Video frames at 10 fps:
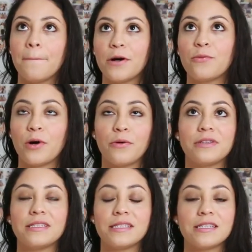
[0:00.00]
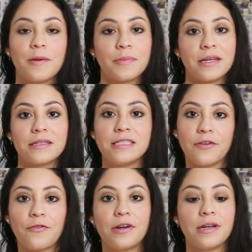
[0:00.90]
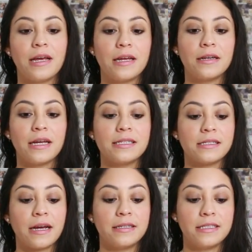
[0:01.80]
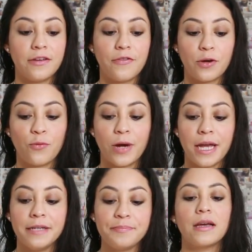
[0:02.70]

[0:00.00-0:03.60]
but well, this is something different in a scientific way.